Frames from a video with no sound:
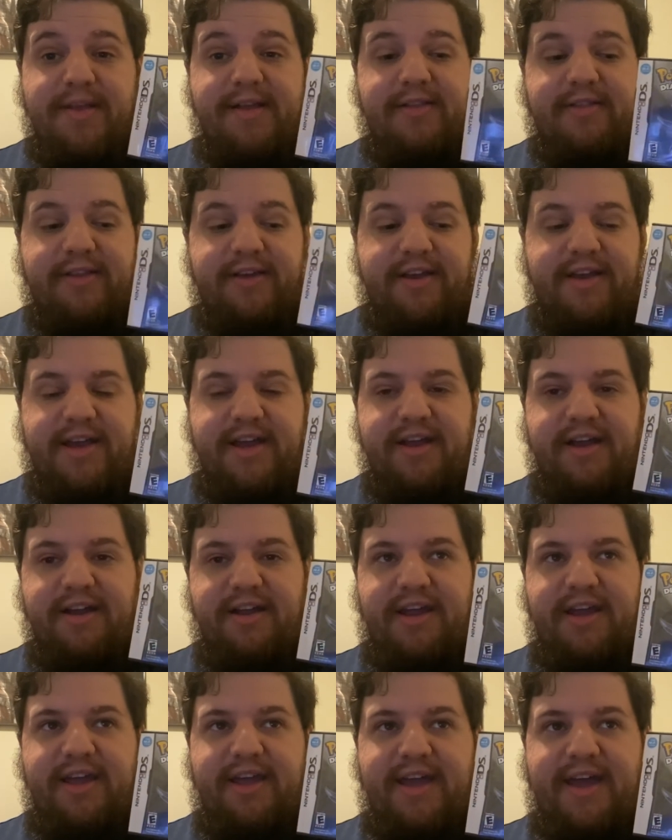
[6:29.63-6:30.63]
Like I
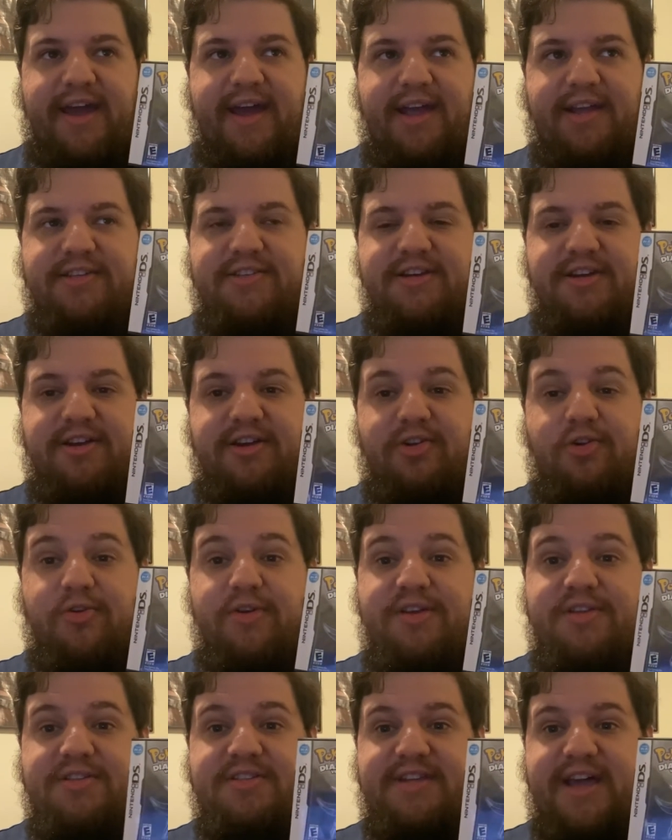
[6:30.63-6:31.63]
got a hacked
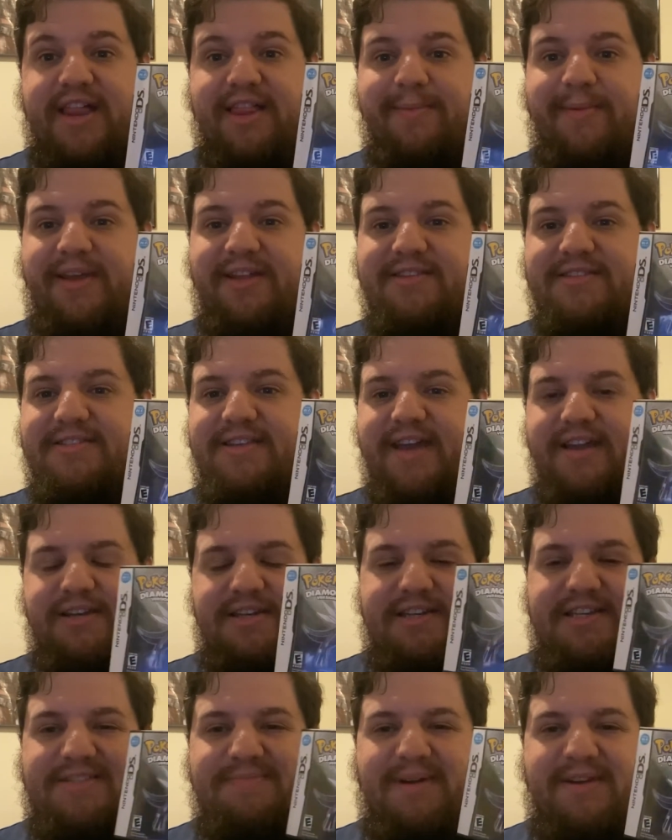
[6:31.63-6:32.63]
green Salamence, and
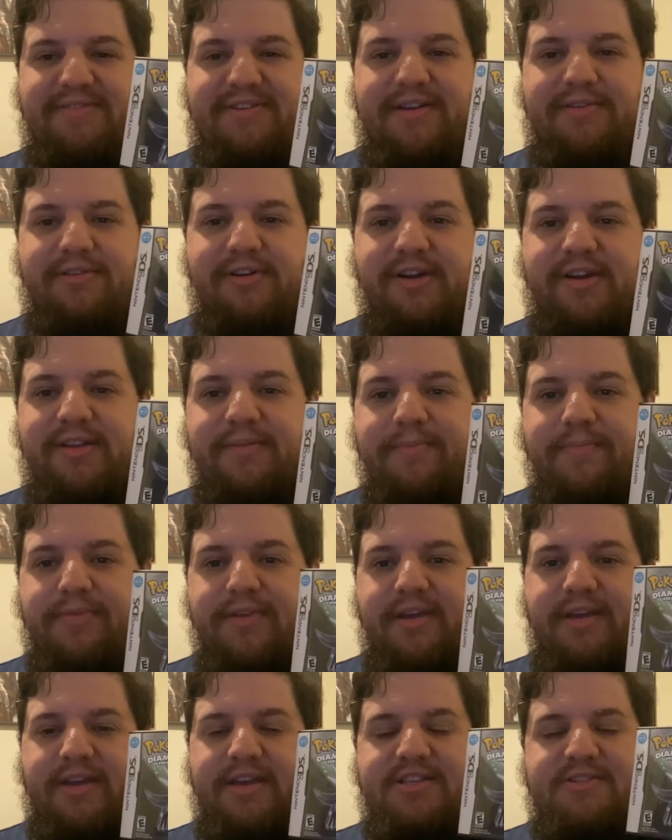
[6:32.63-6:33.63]
he's my favorite.
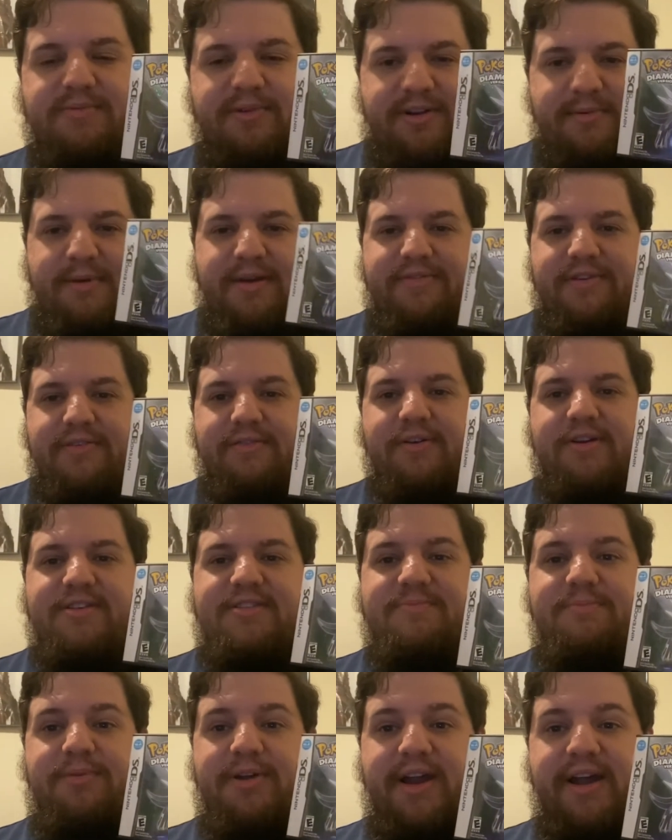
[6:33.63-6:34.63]
He's one of my
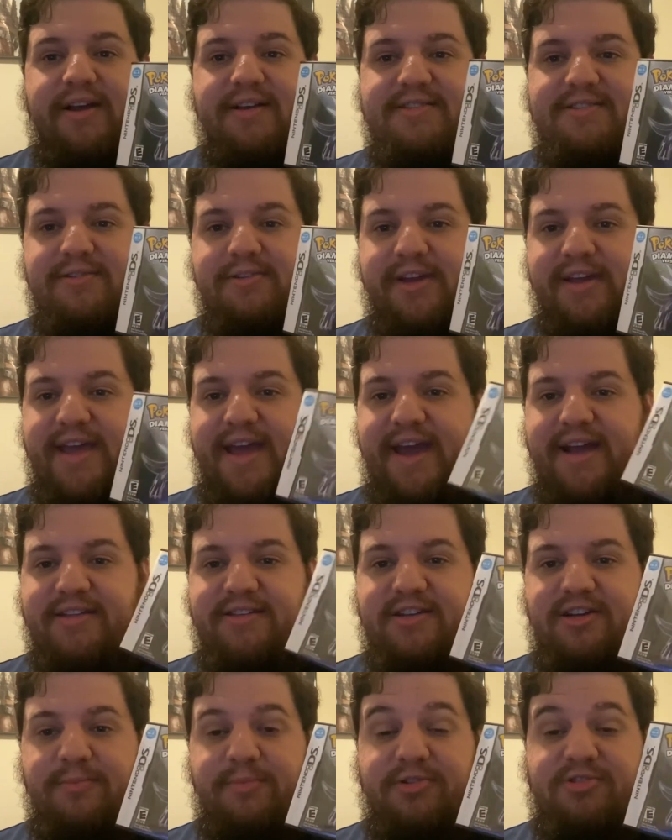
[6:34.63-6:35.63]
favorites, but I also like
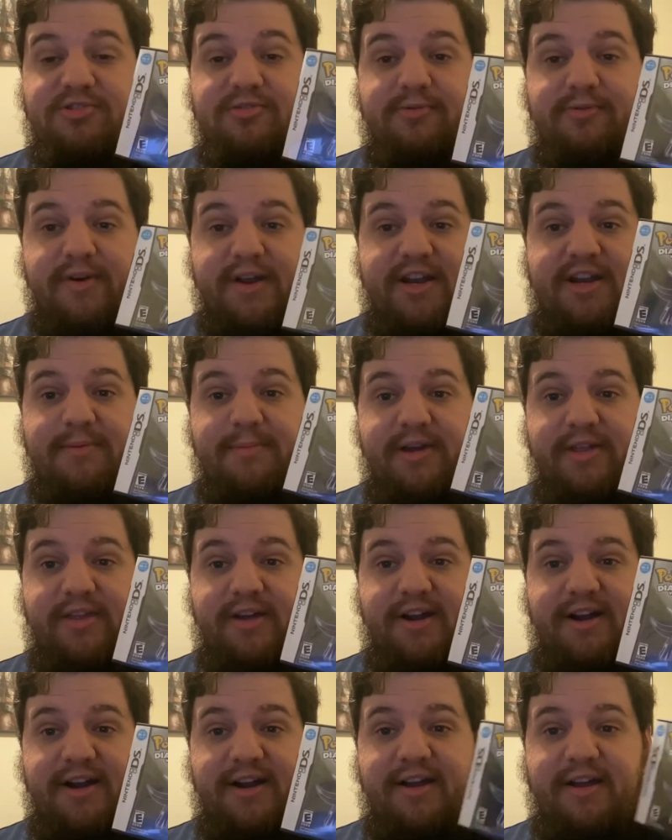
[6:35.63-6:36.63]
hacked in a bunch of random
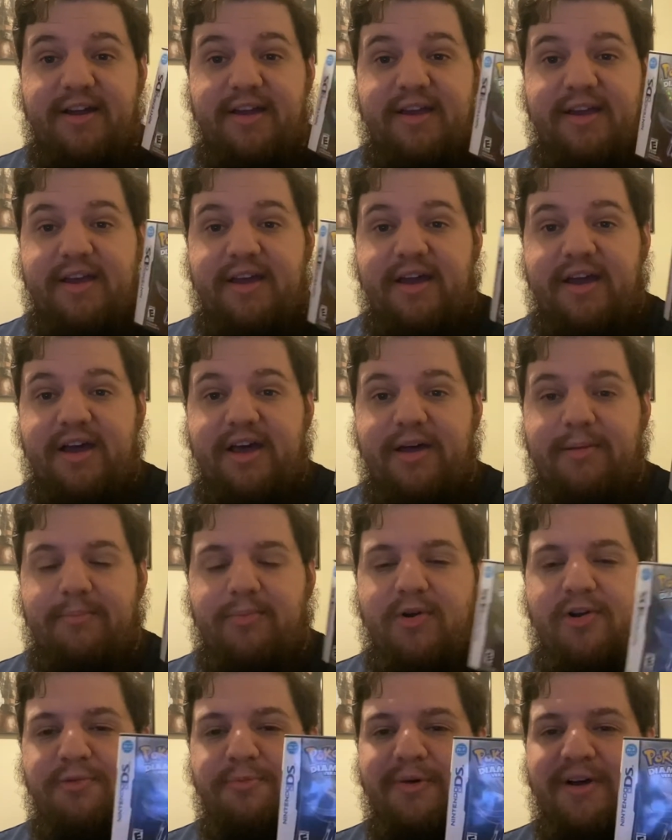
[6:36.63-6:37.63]
other
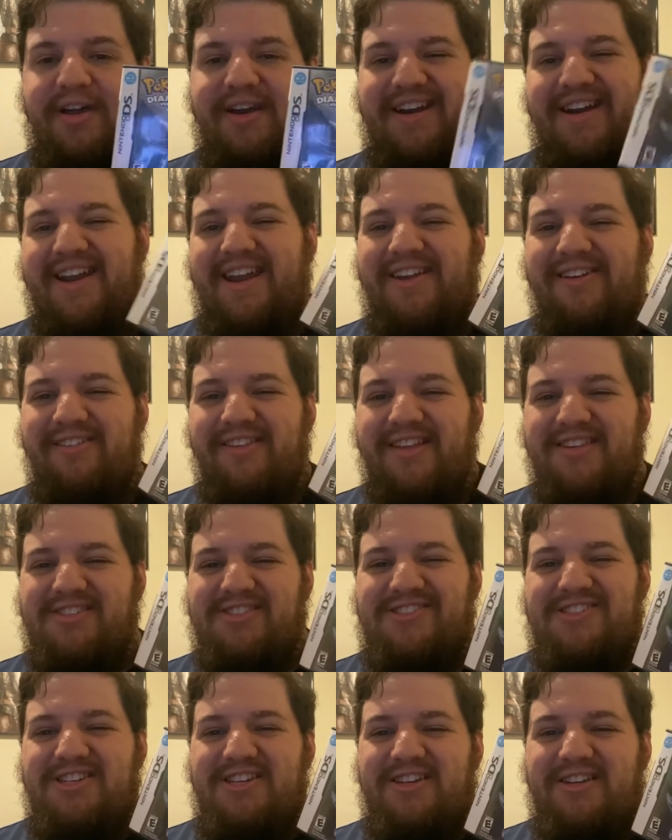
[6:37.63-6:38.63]
Pokemon, and I know that's
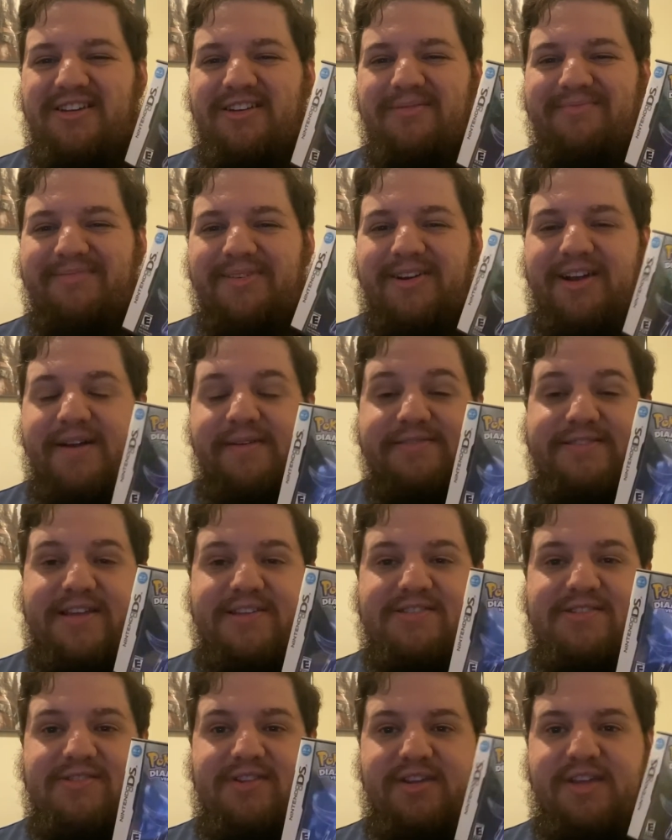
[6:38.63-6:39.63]
cheating, but I was
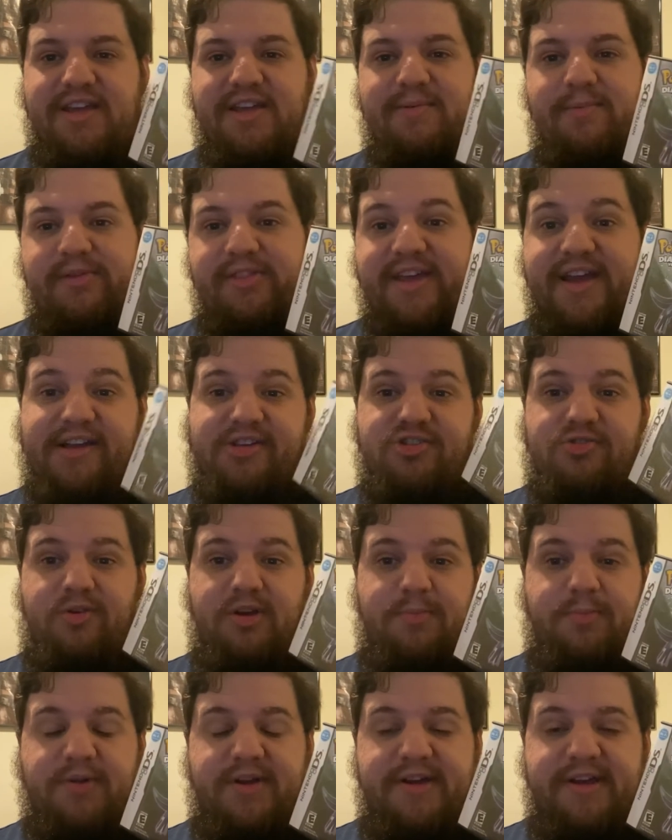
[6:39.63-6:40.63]
also the kid with the action
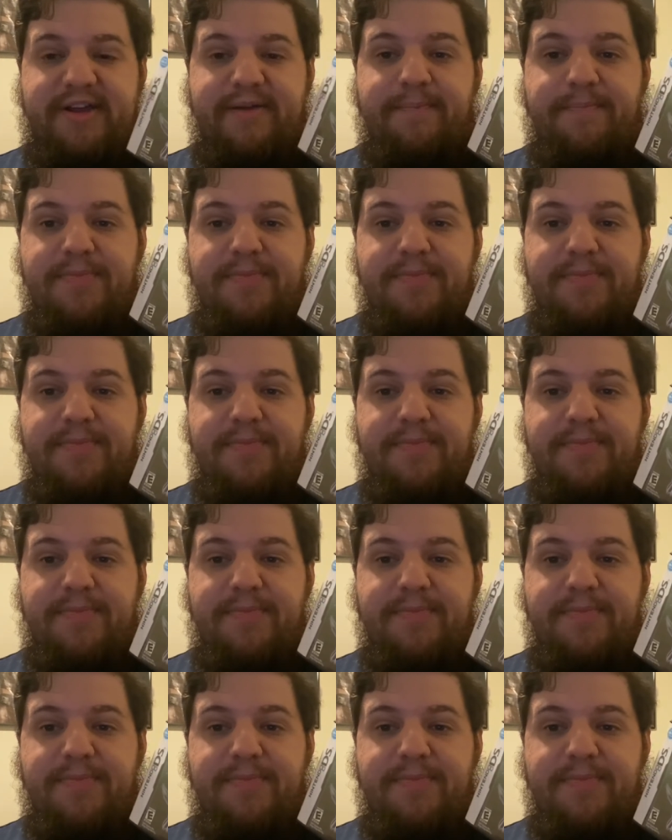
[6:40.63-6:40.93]
replay